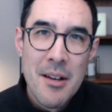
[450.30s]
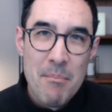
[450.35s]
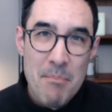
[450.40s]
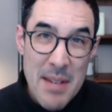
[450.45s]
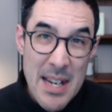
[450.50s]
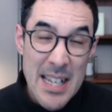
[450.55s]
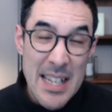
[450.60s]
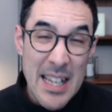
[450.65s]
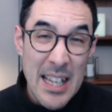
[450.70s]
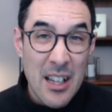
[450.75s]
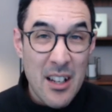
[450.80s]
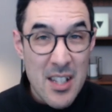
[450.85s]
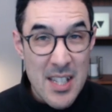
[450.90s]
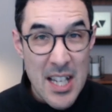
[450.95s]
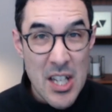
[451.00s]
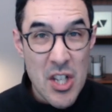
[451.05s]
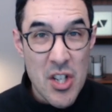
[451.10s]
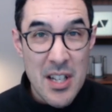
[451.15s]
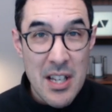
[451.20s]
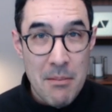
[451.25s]
meaning
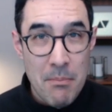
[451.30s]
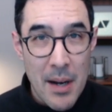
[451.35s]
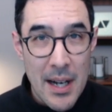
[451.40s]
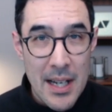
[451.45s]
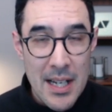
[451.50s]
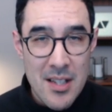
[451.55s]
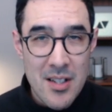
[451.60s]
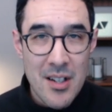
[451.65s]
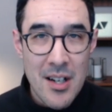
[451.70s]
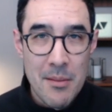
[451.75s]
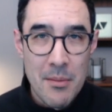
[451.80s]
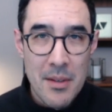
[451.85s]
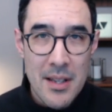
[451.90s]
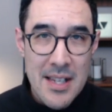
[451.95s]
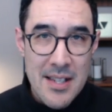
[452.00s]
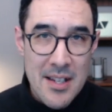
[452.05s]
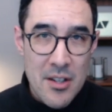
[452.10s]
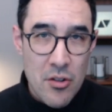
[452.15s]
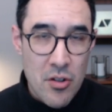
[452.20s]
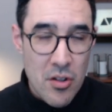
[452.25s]
essentially by the time that
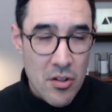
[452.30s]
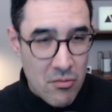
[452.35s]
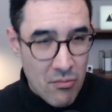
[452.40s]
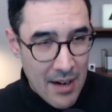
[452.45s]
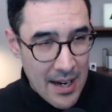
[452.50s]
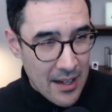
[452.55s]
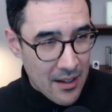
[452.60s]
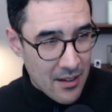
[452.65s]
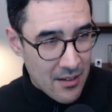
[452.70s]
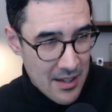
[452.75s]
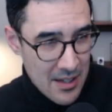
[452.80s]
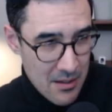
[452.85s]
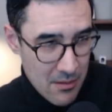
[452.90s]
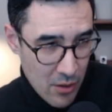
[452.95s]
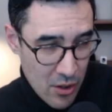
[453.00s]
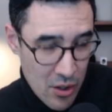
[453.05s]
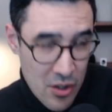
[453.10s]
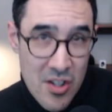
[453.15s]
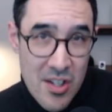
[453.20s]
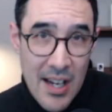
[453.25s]
these interest rate, these
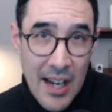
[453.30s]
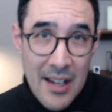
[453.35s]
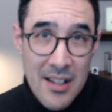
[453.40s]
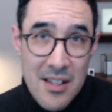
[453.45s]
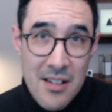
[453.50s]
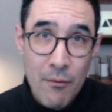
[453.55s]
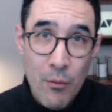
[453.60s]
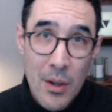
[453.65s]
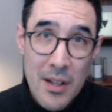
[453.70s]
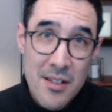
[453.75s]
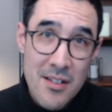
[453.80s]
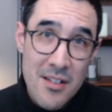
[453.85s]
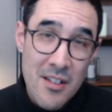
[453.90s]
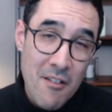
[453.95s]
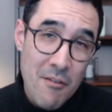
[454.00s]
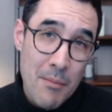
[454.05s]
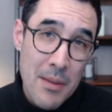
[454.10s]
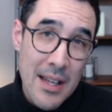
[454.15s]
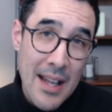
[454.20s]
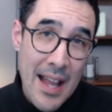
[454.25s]
consecutive ones that
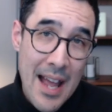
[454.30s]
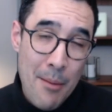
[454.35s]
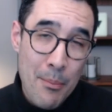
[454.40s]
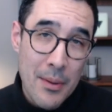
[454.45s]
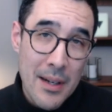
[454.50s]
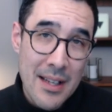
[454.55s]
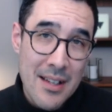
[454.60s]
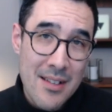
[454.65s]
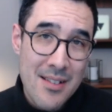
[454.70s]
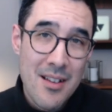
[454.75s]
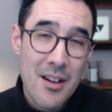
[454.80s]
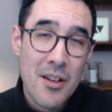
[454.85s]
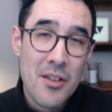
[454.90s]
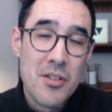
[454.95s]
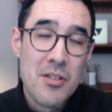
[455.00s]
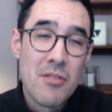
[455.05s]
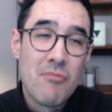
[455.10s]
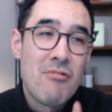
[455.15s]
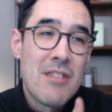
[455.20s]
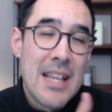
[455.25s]
have been happening start
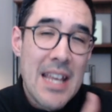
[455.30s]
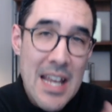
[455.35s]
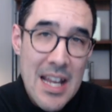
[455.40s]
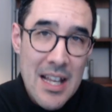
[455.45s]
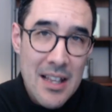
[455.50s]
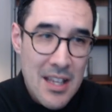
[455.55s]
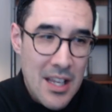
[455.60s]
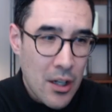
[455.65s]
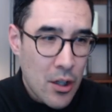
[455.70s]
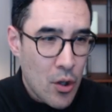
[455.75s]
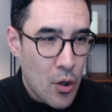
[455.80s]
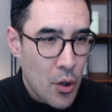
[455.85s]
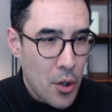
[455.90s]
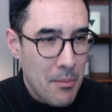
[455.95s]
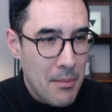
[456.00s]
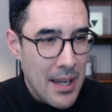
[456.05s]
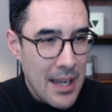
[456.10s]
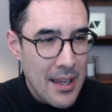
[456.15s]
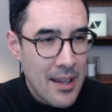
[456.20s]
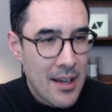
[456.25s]
to really hit the
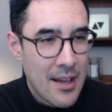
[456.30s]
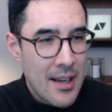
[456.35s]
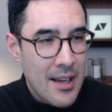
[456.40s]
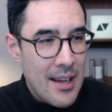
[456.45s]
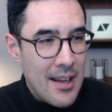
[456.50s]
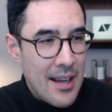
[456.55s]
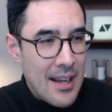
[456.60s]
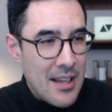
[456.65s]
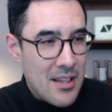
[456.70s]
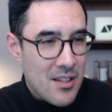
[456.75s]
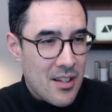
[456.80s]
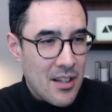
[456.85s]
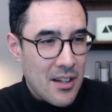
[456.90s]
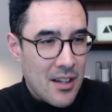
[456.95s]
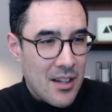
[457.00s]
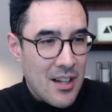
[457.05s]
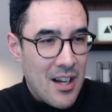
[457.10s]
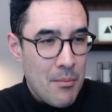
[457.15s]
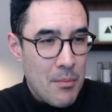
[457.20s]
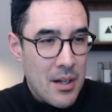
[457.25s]
economy, it's going to
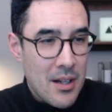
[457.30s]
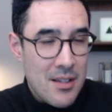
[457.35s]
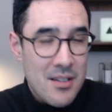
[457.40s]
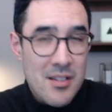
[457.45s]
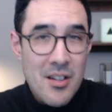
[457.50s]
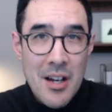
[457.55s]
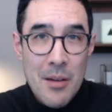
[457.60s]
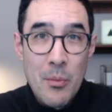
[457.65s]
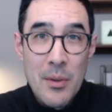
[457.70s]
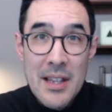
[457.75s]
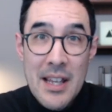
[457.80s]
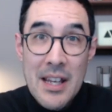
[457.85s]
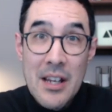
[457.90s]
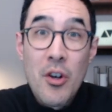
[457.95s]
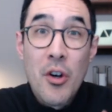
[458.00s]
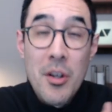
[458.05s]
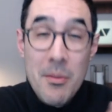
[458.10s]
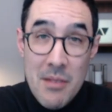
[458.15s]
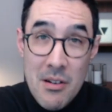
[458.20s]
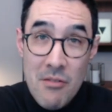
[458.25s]
come at a time when the
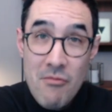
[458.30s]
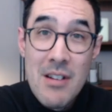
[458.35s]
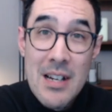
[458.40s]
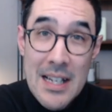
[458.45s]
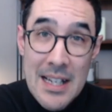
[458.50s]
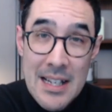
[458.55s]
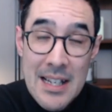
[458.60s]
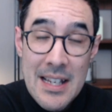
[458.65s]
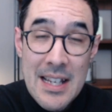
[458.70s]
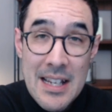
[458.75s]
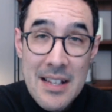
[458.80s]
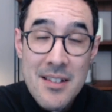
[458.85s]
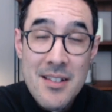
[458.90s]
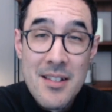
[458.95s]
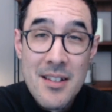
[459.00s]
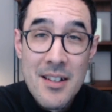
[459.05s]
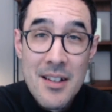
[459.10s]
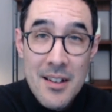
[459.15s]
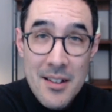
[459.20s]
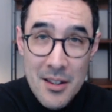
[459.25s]
economy really needs
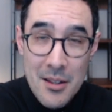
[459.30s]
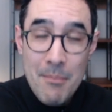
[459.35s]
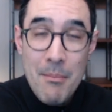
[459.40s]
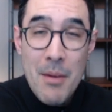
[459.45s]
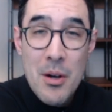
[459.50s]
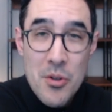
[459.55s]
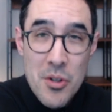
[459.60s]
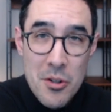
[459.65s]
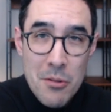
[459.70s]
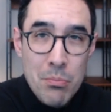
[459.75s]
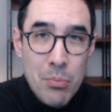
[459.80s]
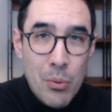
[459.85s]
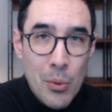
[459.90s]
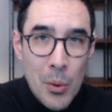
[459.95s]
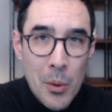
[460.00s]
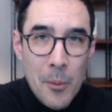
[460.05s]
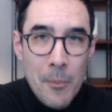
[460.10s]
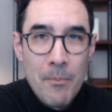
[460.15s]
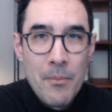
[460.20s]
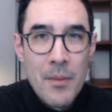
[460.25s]
the most
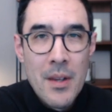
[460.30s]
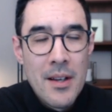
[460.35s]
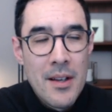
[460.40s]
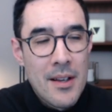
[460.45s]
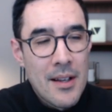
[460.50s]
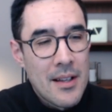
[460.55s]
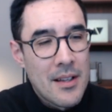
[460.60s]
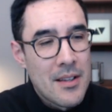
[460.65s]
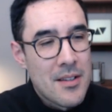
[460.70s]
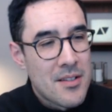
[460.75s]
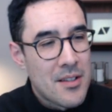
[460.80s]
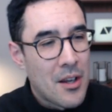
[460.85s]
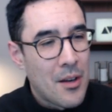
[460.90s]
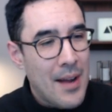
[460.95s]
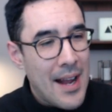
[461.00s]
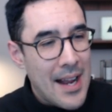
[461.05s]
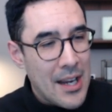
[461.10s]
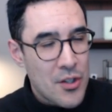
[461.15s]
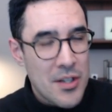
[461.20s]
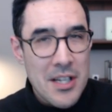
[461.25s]
support. And so
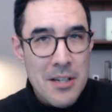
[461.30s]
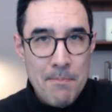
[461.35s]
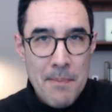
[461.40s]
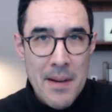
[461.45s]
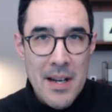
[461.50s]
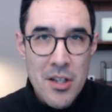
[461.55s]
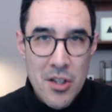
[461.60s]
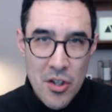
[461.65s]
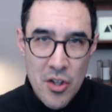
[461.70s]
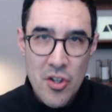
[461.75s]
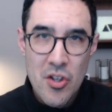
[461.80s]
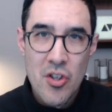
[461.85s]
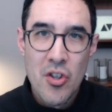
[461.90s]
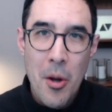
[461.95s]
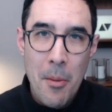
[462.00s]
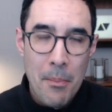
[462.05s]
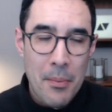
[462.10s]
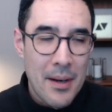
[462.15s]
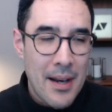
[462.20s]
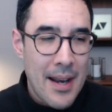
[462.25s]
actually it's better to
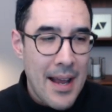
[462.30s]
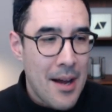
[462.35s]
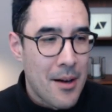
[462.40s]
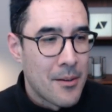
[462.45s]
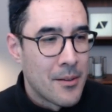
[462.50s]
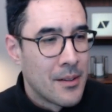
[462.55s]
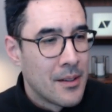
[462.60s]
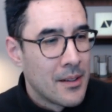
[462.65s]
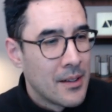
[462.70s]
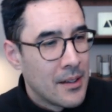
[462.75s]
stop now.